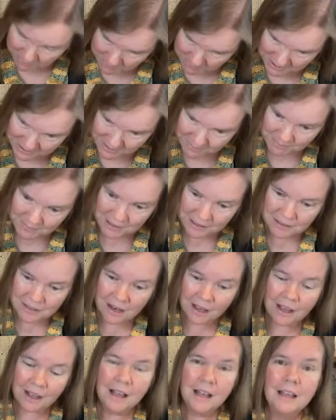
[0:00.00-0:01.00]
Miss
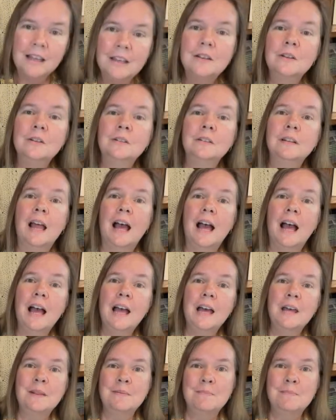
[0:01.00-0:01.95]
McDonald had